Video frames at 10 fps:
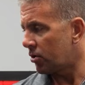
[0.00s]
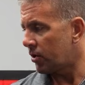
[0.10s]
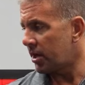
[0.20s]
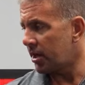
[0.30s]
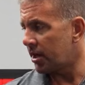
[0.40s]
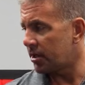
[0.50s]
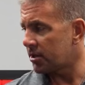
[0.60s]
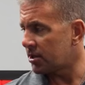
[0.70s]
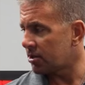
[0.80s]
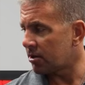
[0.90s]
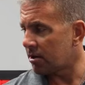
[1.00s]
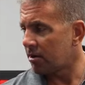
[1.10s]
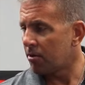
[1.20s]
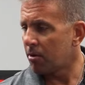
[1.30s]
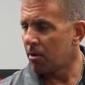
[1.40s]
know, he has uh,
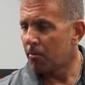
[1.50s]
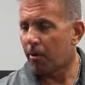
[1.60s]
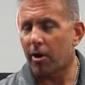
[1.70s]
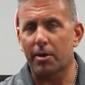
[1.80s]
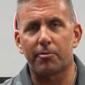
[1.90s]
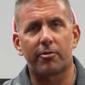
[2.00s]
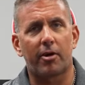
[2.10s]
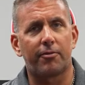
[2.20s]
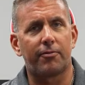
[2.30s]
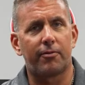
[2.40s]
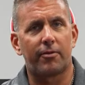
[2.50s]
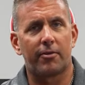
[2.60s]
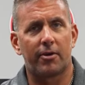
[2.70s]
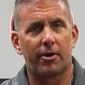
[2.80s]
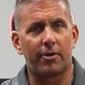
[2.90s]
bought himself
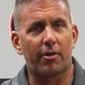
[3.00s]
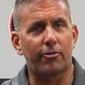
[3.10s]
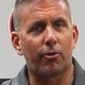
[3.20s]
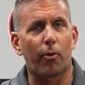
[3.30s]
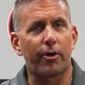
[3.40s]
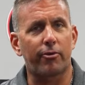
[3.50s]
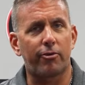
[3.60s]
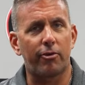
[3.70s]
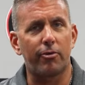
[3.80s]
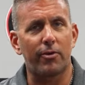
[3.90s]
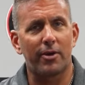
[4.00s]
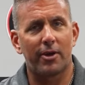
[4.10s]
another toy or two